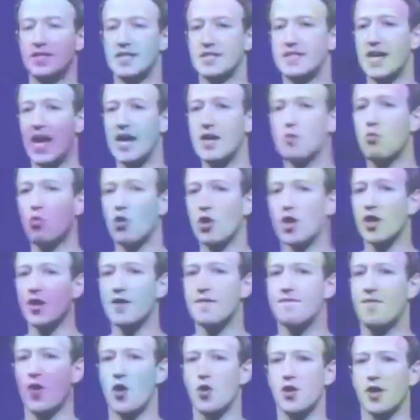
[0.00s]
today we're
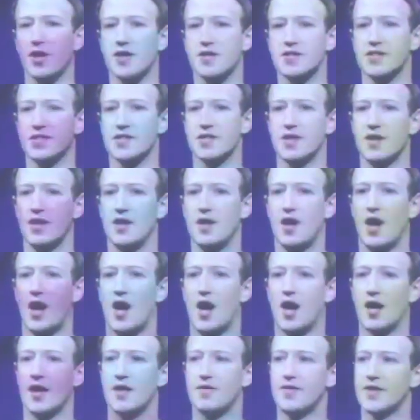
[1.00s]
going to focus
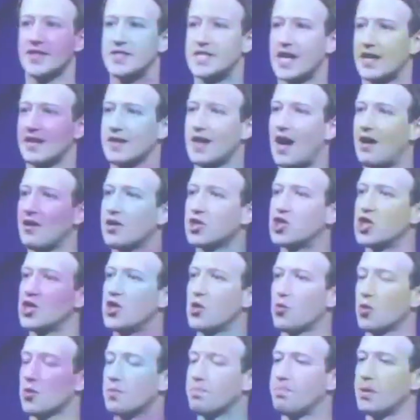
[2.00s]
on the technology
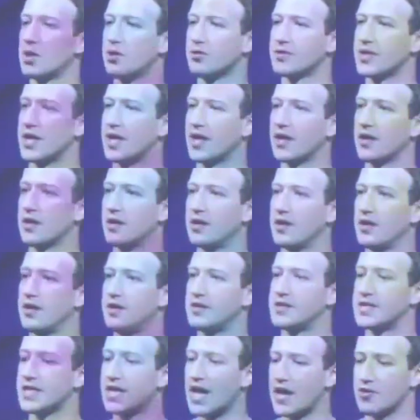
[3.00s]
that we're
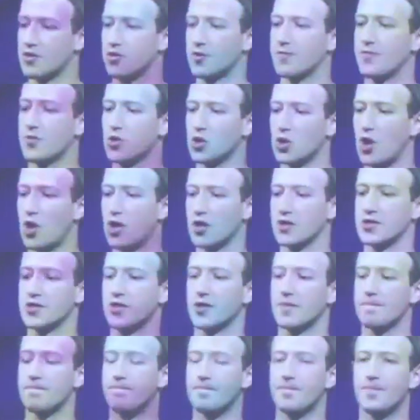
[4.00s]
building together for the long
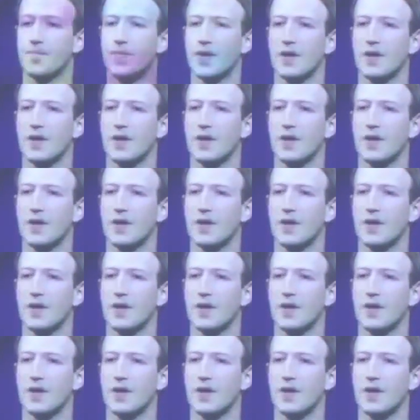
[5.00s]
term.